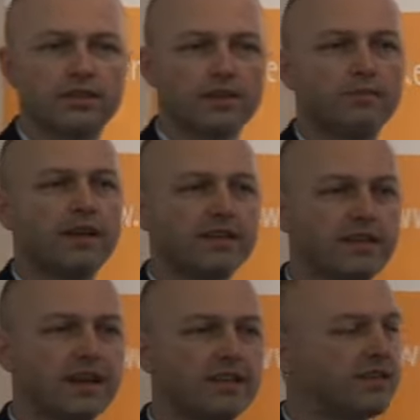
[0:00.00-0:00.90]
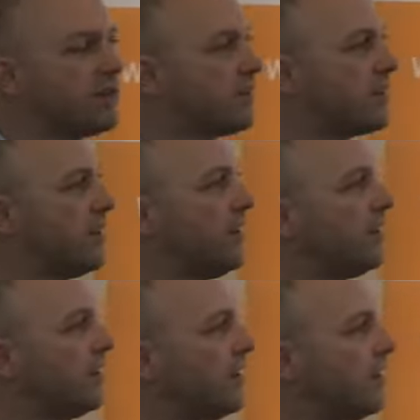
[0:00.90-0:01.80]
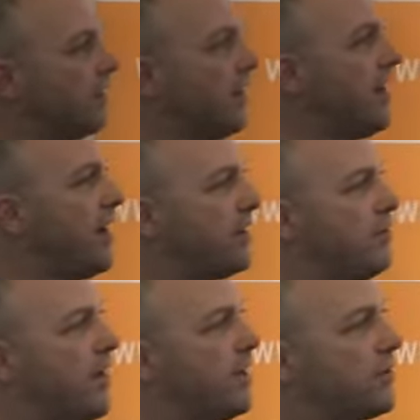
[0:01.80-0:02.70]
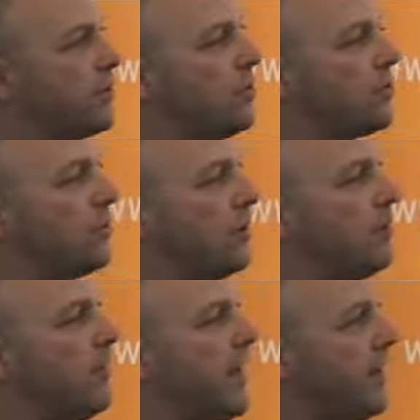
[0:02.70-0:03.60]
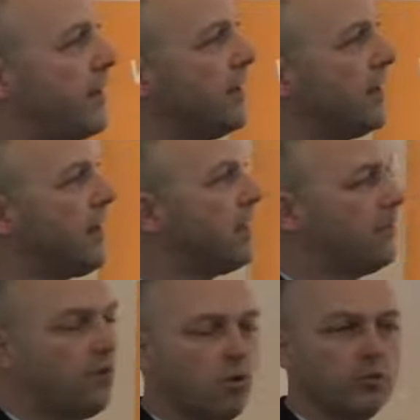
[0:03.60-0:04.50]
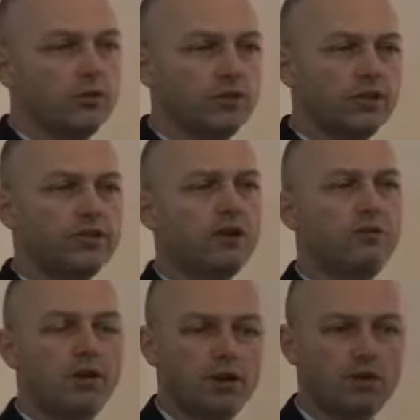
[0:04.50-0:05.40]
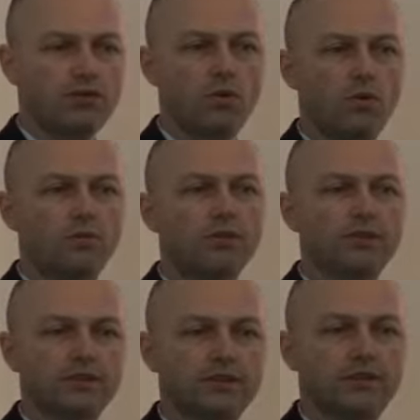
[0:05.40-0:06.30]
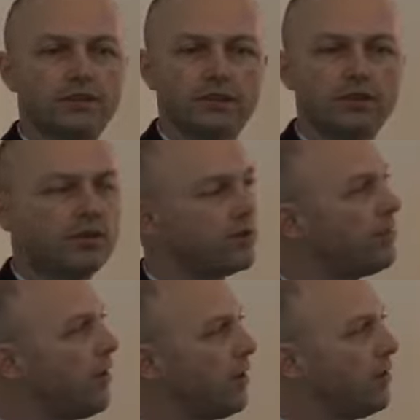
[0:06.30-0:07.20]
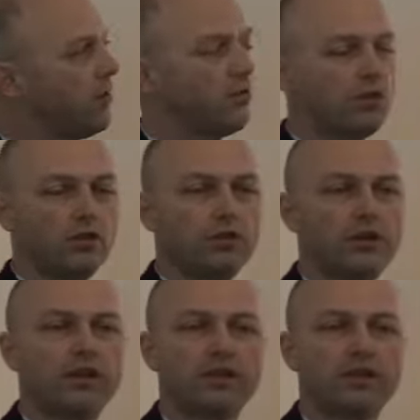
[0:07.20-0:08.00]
Does it make sense to see on-demand, social, and embedded and informal learning is all part of formal, as part of the overall learning